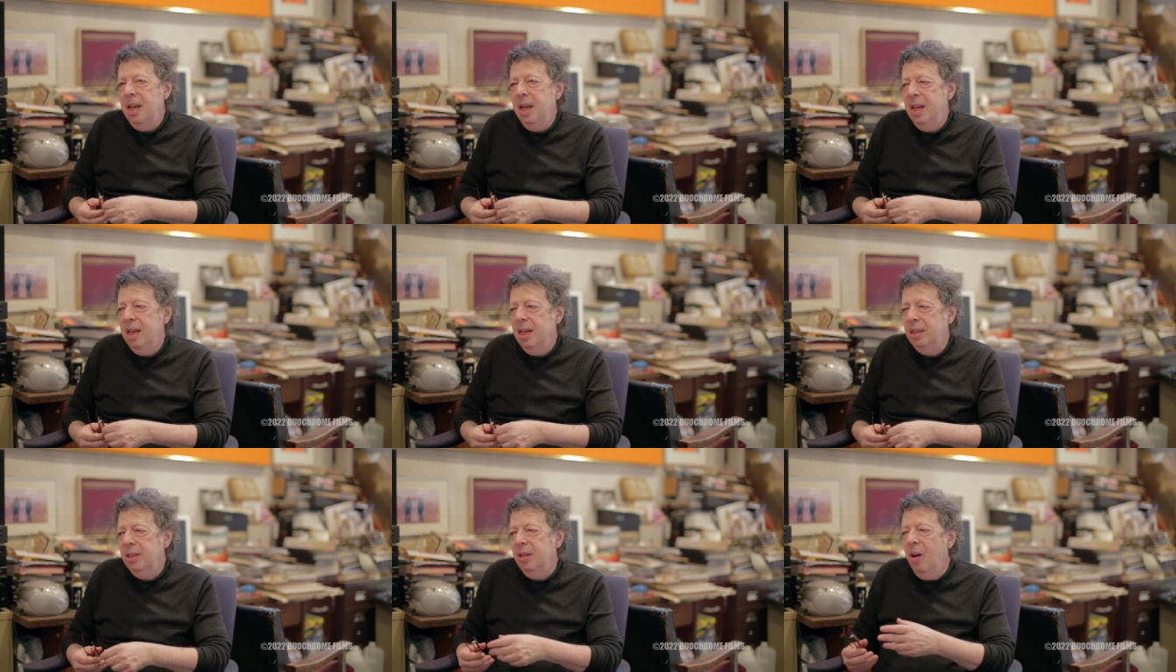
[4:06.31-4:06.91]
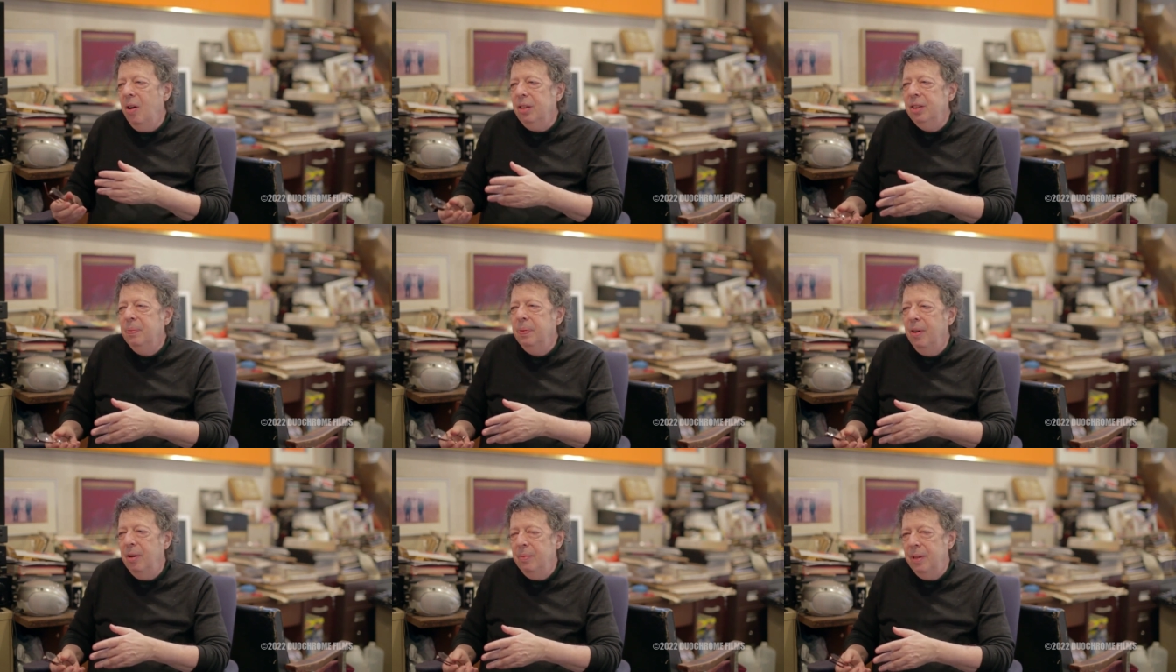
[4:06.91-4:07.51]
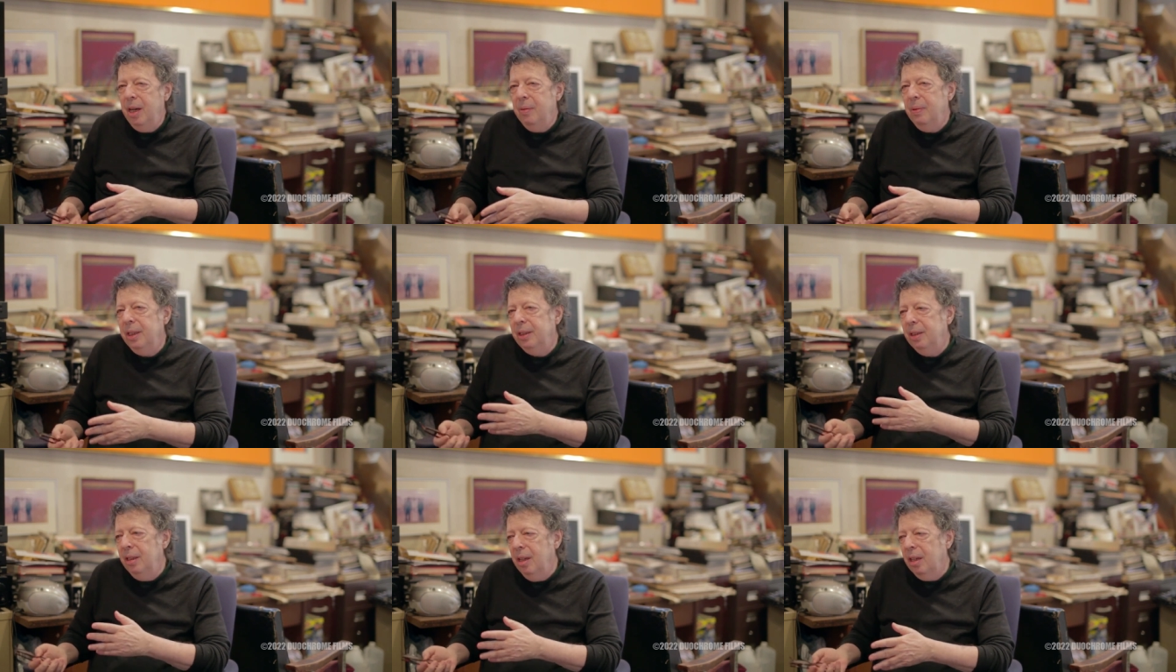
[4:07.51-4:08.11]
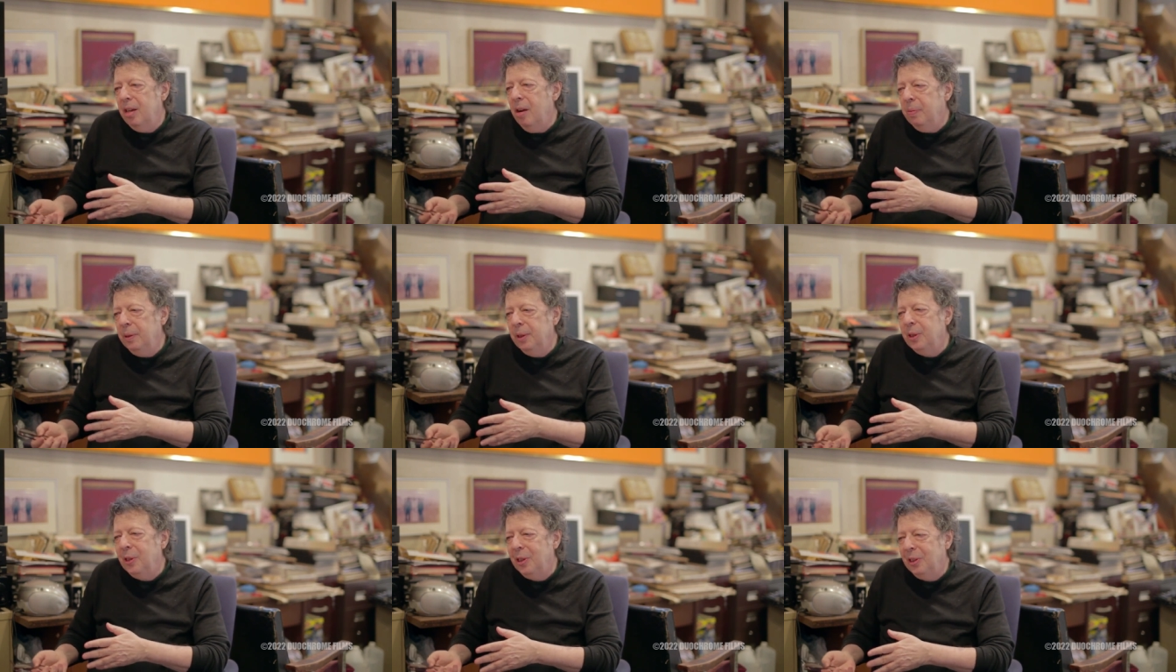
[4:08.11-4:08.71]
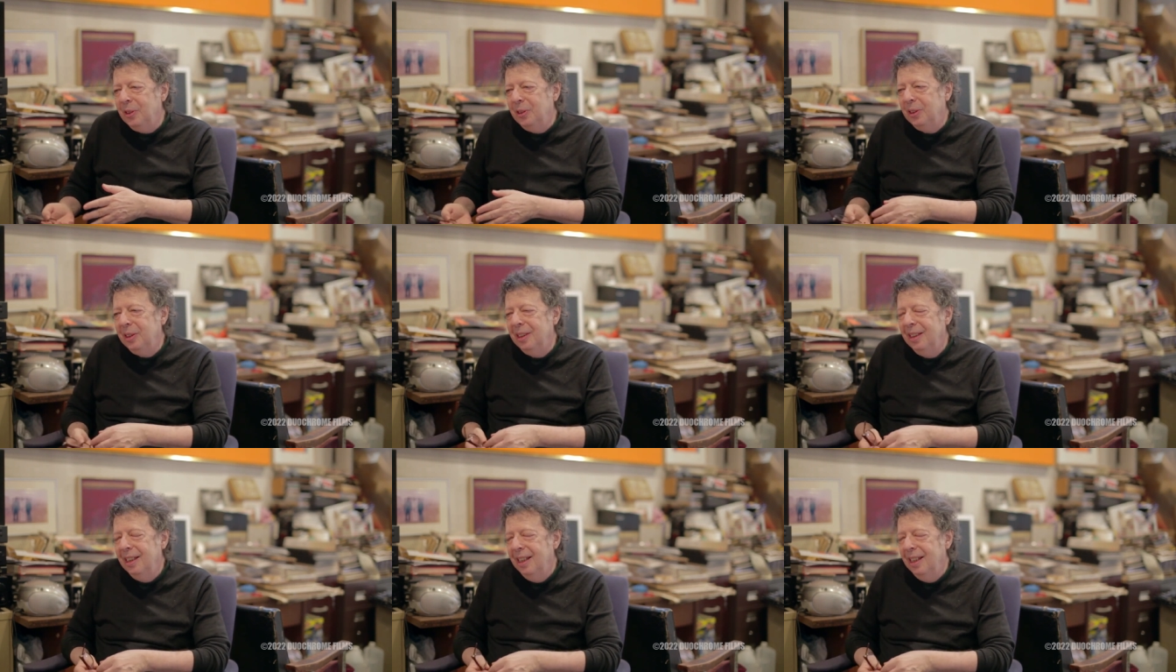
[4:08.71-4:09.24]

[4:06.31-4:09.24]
And at the art department, I met a couple of girls,